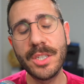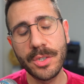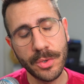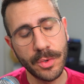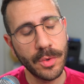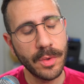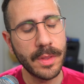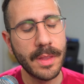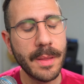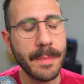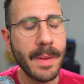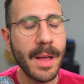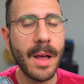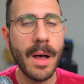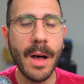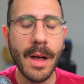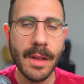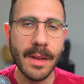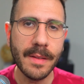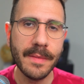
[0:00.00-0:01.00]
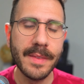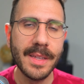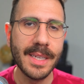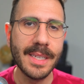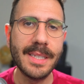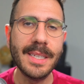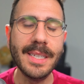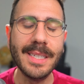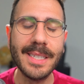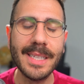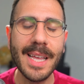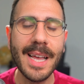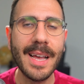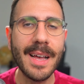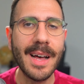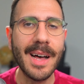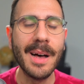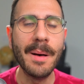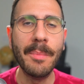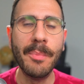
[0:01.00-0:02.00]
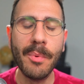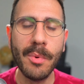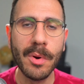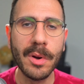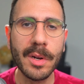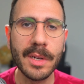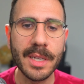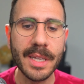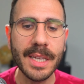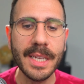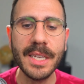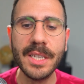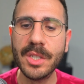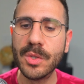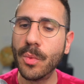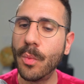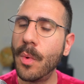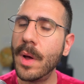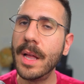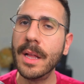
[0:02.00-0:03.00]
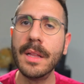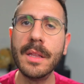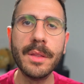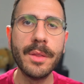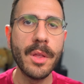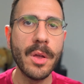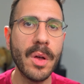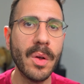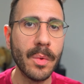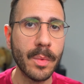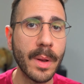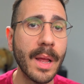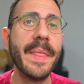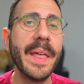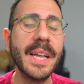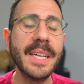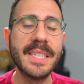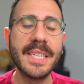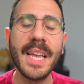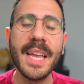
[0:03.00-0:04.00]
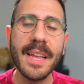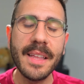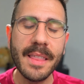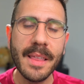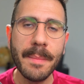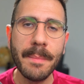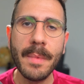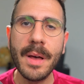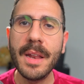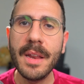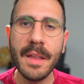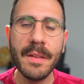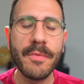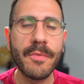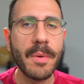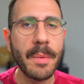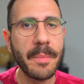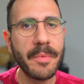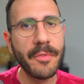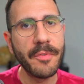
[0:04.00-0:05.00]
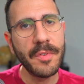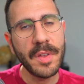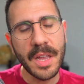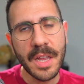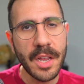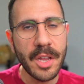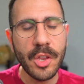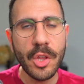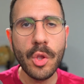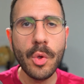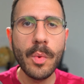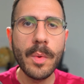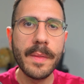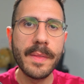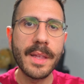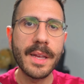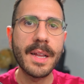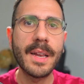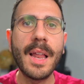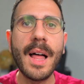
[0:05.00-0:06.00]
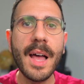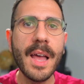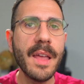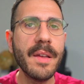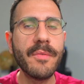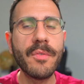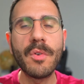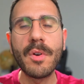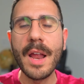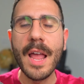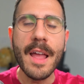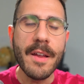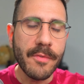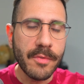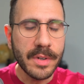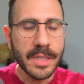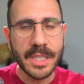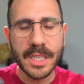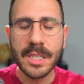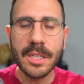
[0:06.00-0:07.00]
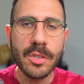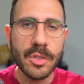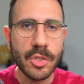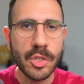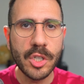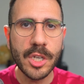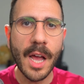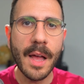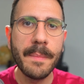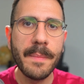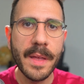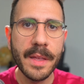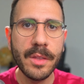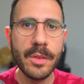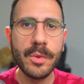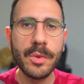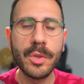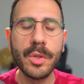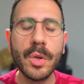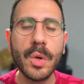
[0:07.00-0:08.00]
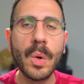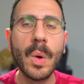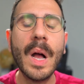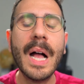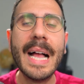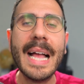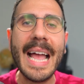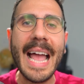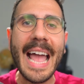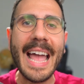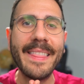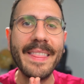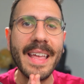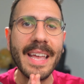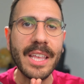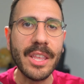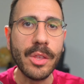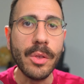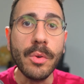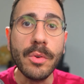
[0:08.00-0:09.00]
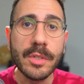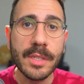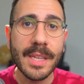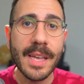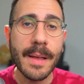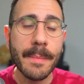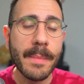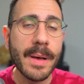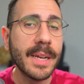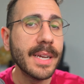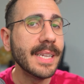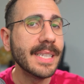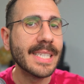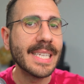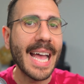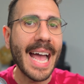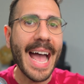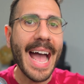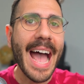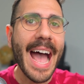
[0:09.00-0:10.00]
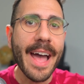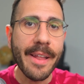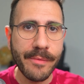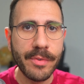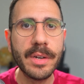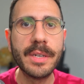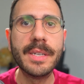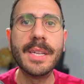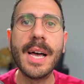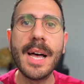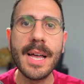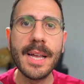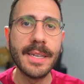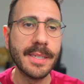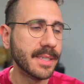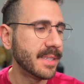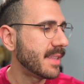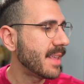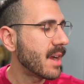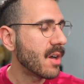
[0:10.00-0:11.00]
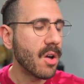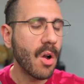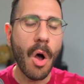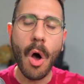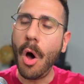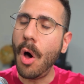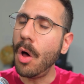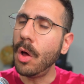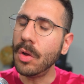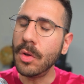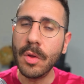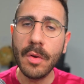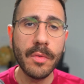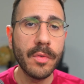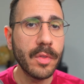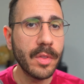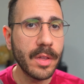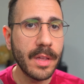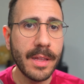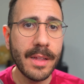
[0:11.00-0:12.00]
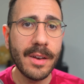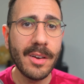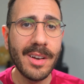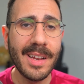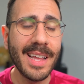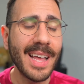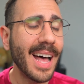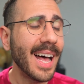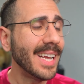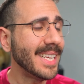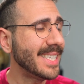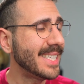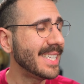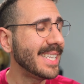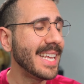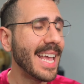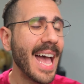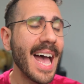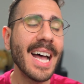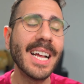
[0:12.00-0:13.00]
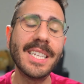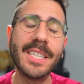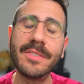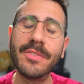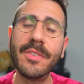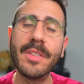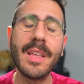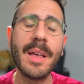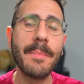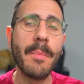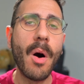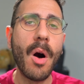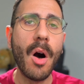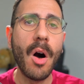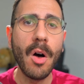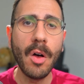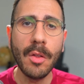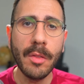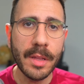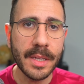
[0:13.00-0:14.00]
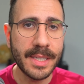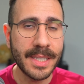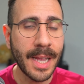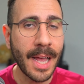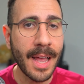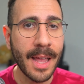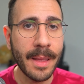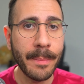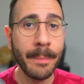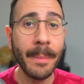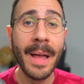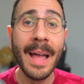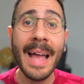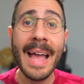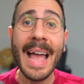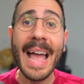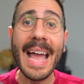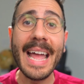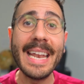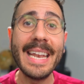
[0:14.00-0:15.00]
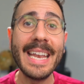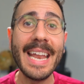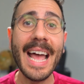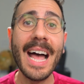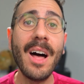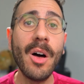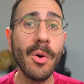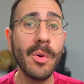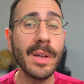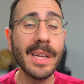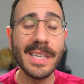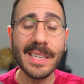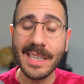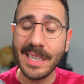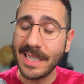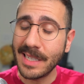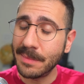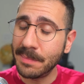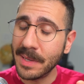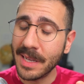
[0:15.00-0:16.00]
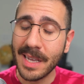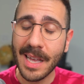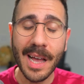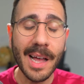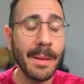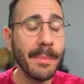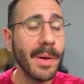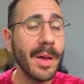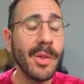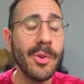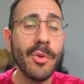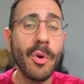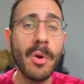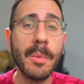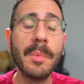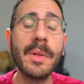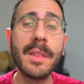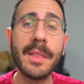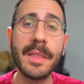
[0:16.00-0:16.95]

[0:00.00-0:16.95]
truth about all of this is that Upwork is well known. They take the money from feeing you and the client for every single job that you do, and they use that money to advertise. They are all over the internet. I see ads for them all the time, and now it has become a normal